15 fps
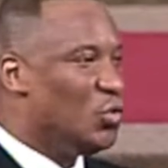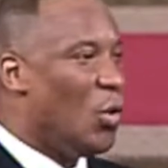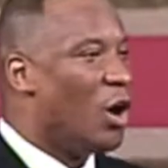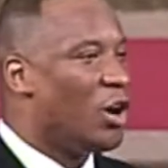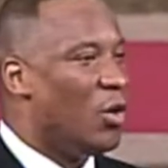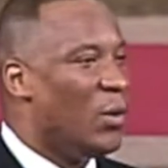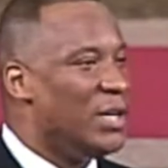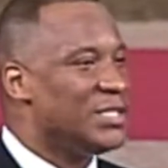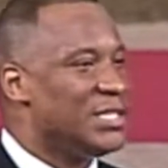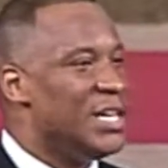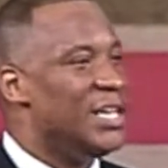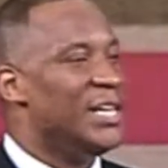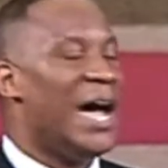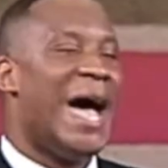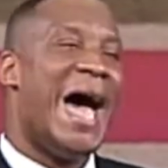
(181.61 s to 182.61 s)
you walk away
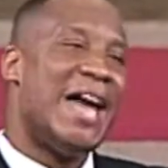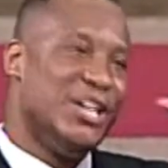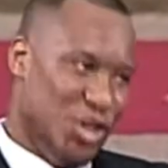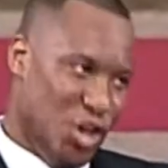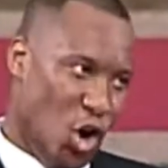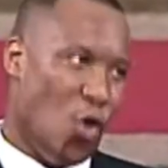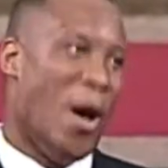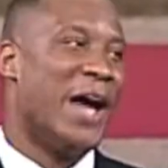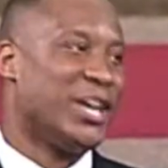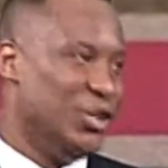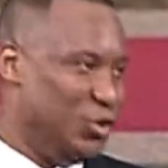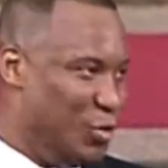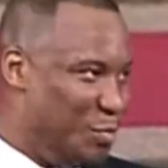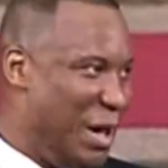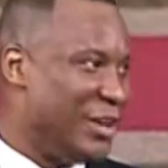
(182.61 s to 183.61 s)
saying, now I know I
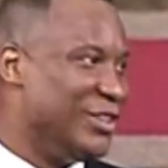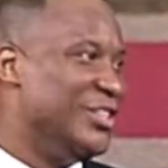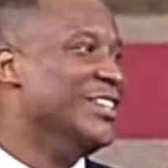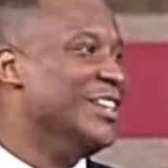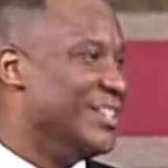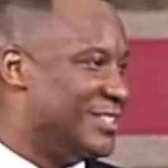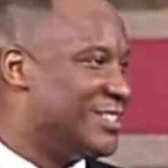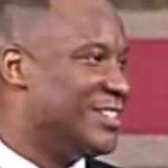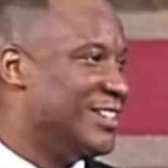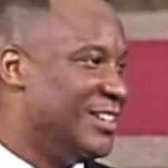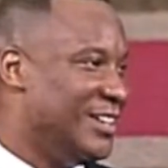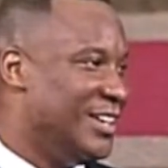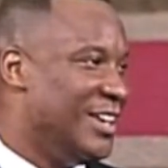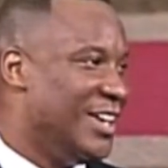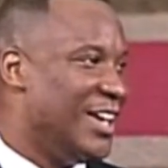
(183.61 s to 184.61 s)
can do better than this.
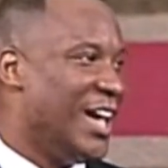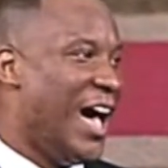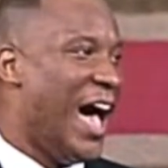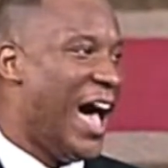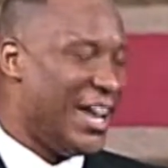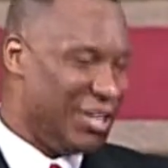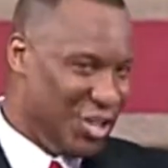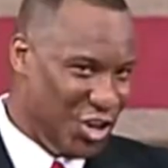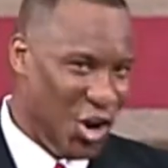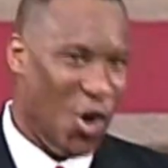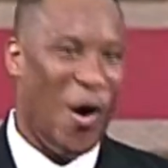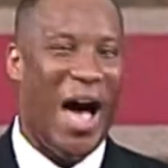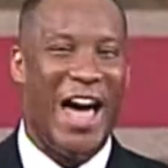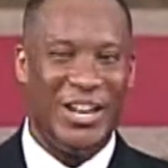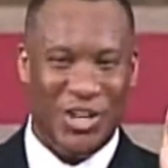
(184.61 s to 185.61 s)
I
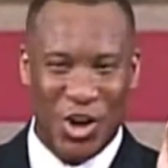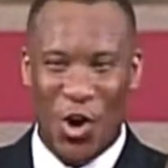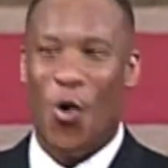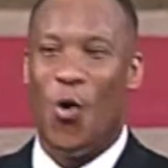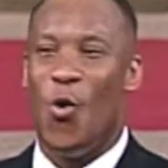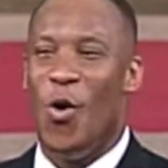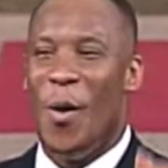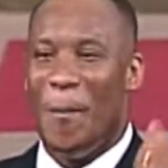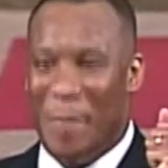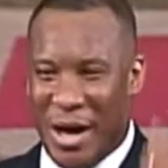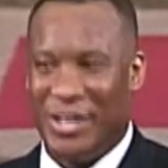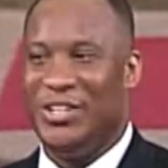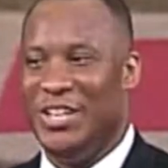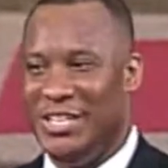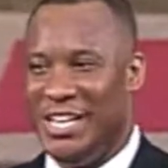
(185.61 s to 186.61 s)
know
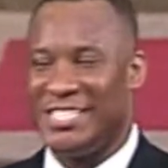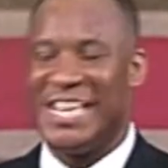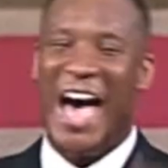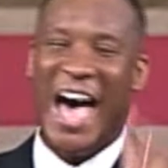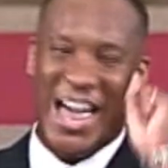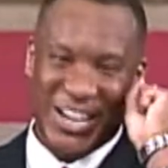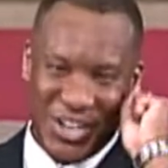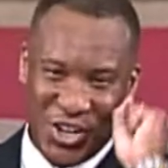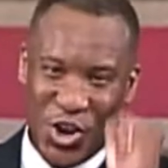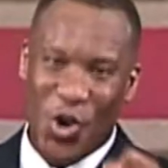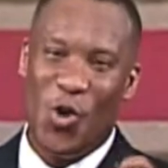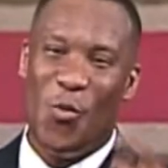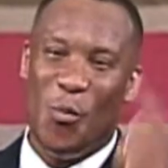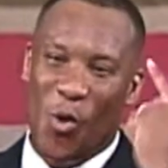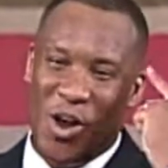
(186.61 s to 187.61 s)
better than this. I
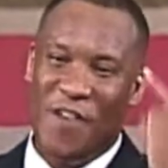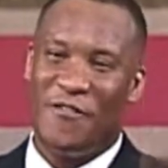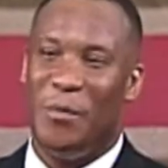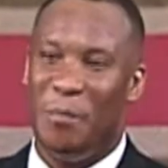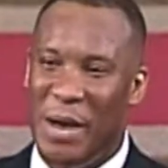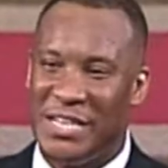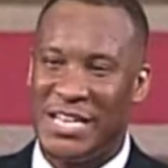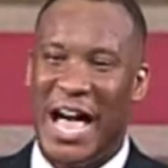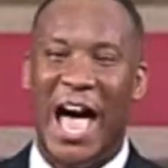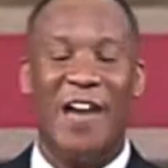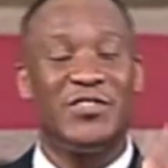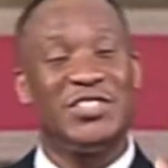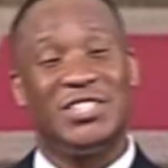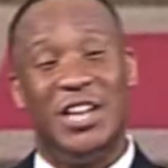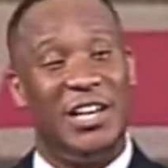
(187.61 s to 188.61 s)
know more information.
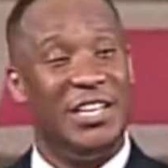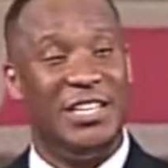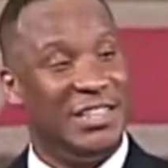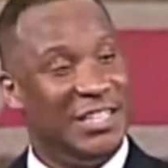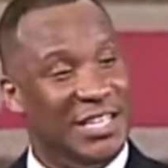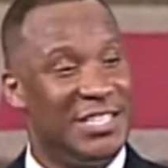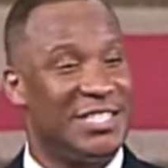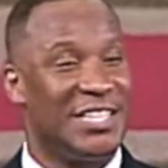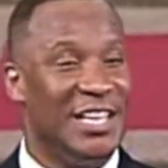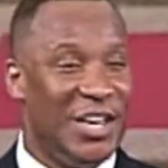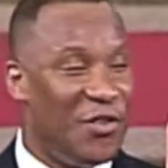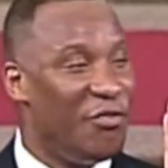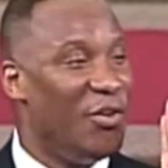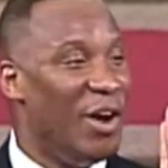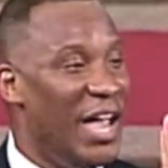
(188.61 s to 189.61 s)
I've studied this
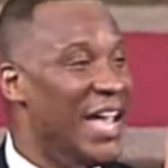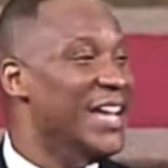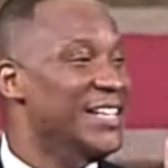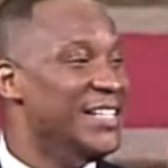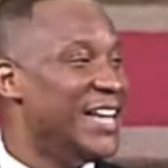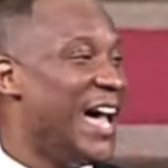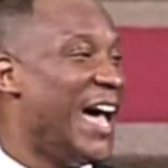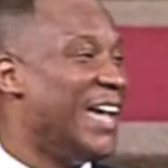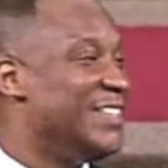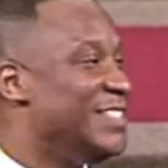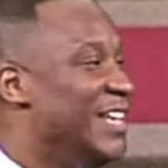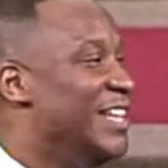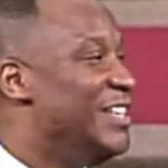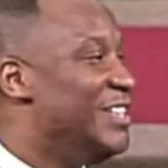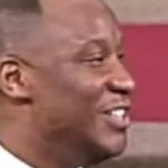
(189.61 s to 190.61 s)
for 8, 9,
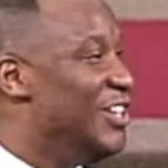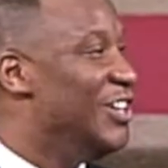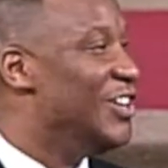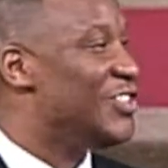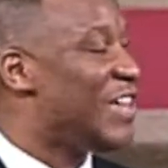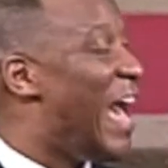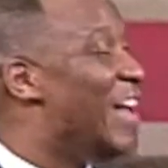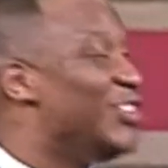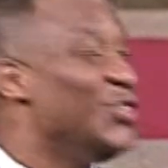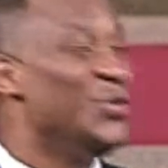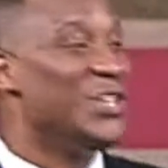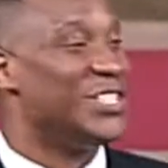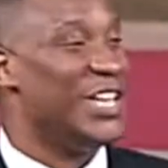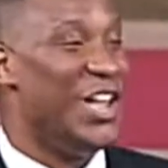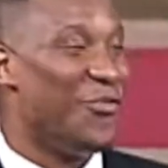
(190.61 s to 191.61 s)
10 years. I do
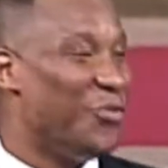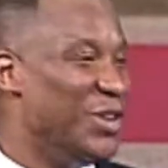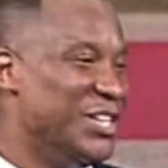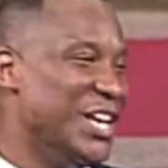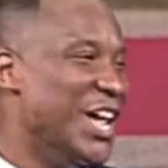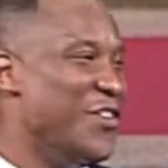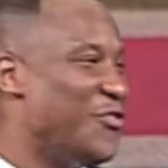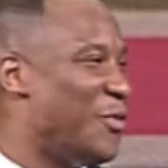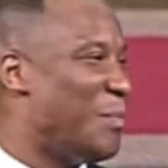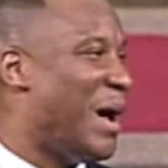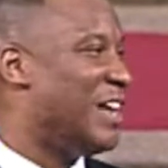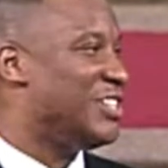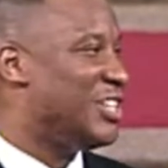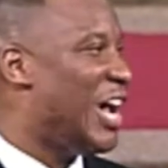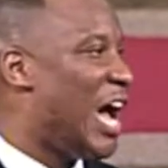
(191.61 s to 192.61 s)
this every day for
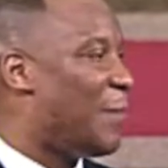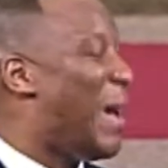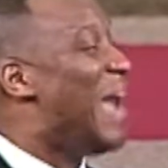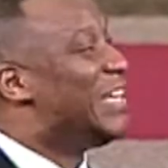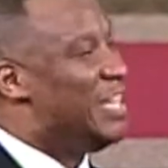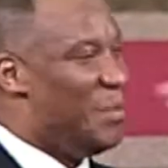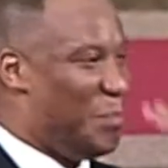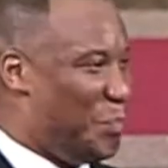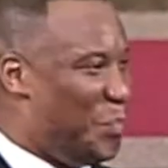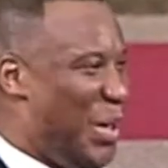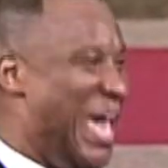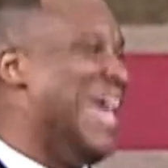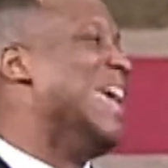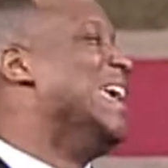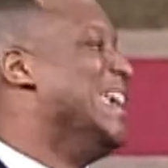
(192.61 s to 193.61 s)
my job. I get
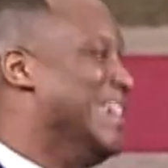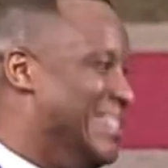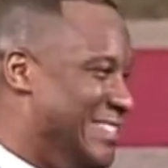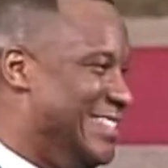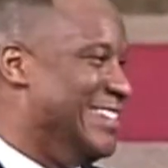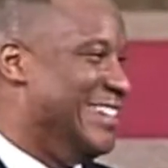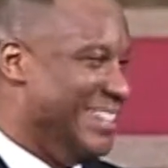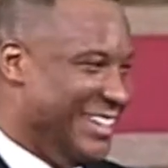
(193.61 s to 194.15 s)
paid